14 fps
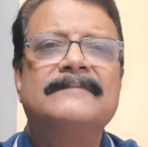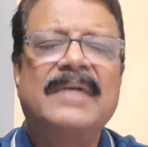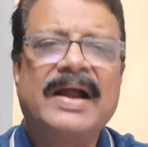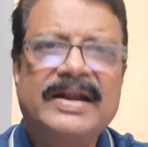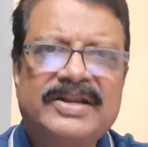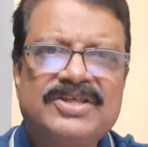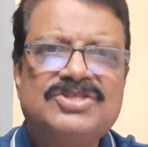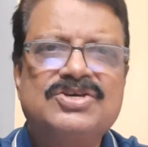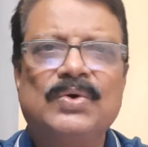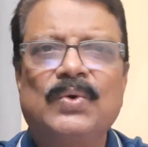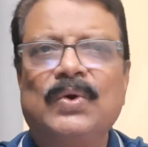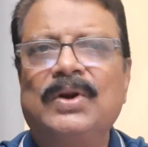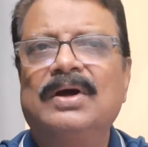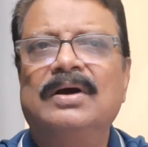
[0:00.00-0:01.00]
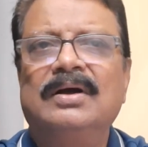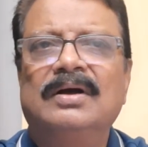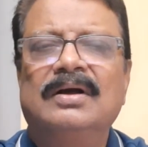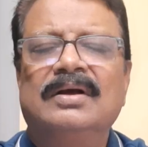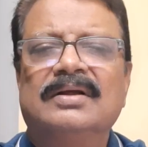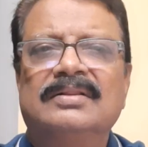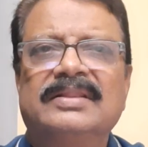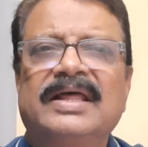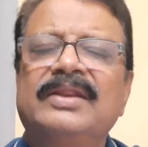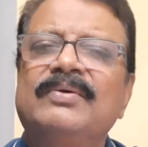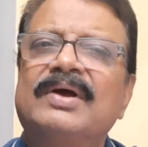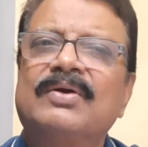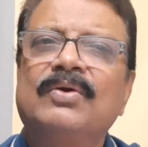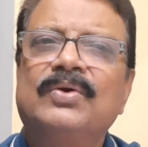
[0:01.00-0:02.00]
attitude, then
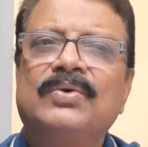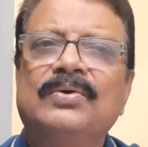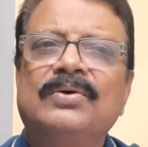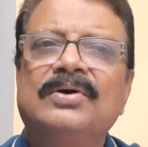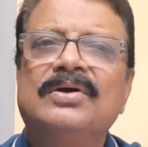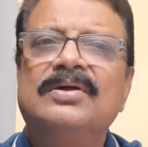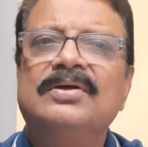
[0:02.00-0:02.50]
you are going to